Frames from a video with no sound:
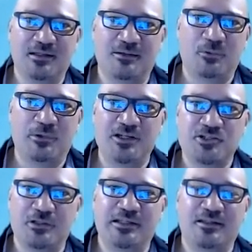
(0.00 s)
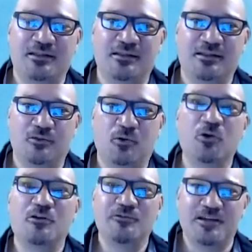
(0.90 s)
racially
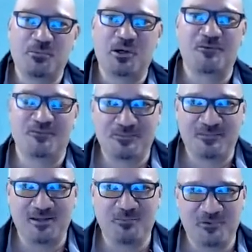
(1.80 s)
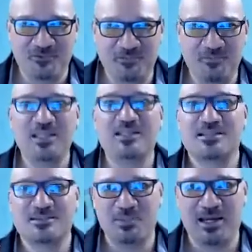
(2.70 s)
all of the above. I'm of
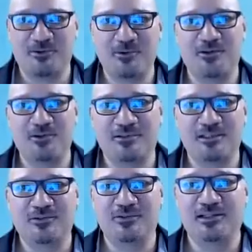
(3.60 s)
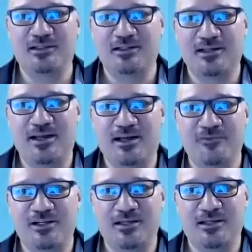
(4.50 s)
mixed background, including
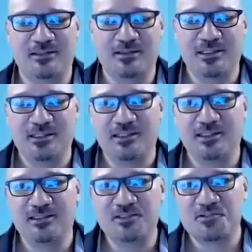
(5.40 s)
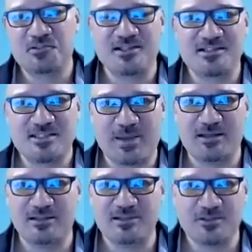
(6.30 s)
African, Indigenous, and
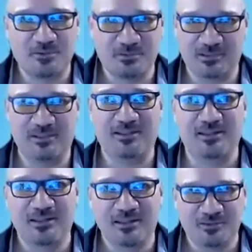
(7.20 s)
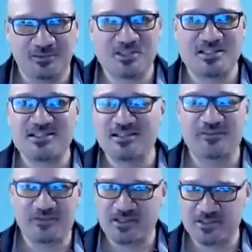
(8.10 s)
Spanish. So just as a
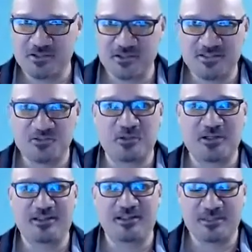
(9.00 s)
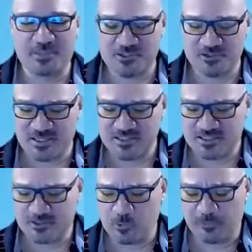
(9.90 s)
clarification, it's not in a
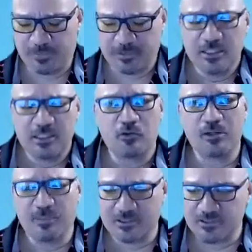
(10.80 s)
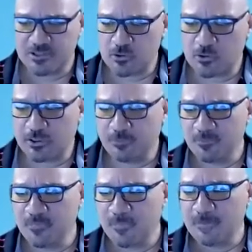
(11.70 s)
patronizing way. But going back to the story,
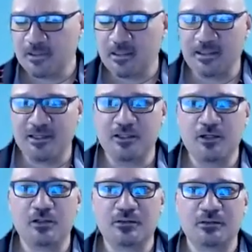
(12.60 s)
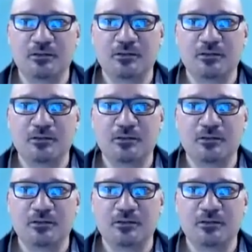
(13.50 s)
young